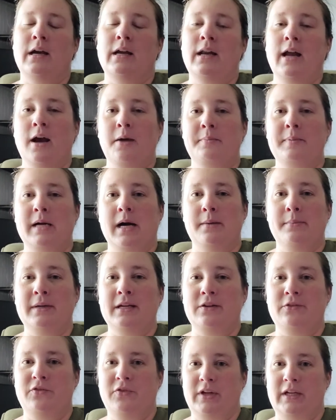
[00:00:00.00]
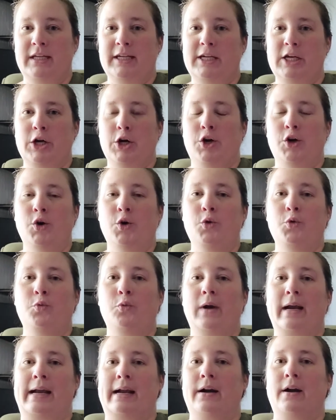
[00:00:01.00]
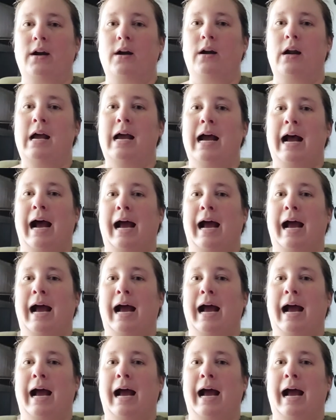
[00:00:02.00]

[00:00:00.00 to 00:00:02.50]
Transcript: an upcoming video where